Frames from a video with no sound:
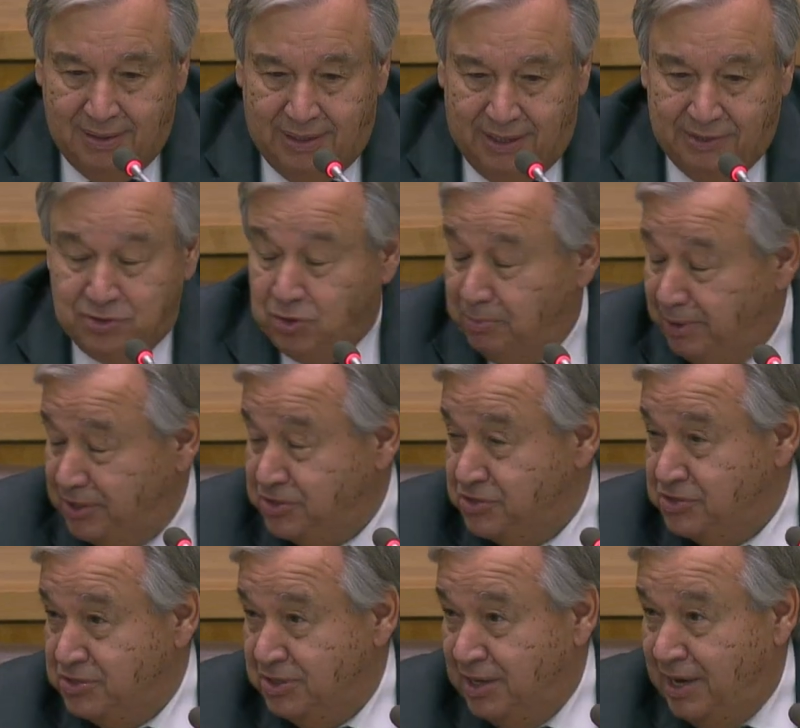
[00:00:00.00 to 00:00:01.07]
And Your
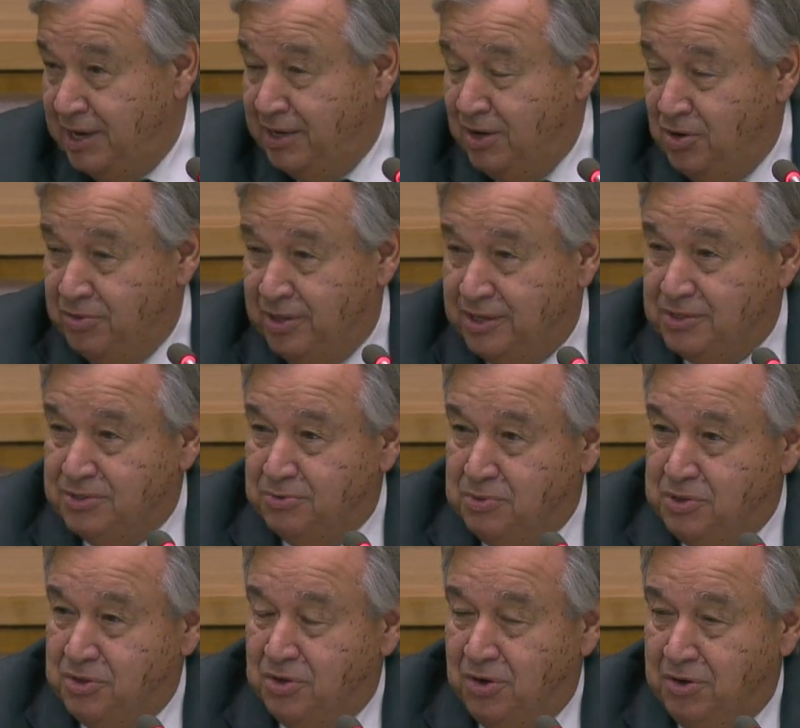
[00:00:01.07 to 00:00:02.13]
Majesty, I know that
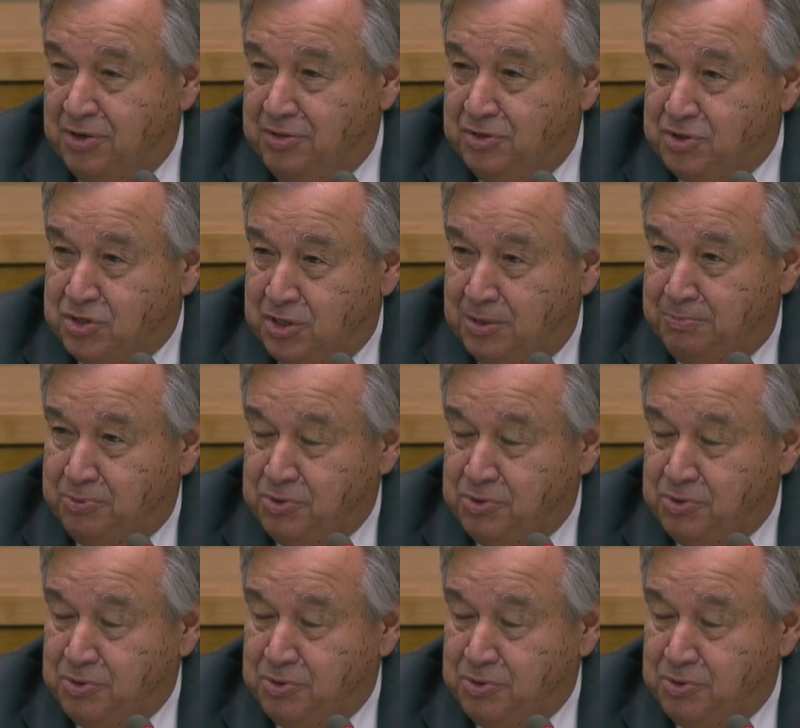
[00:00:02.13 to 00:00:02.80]
with your leadership,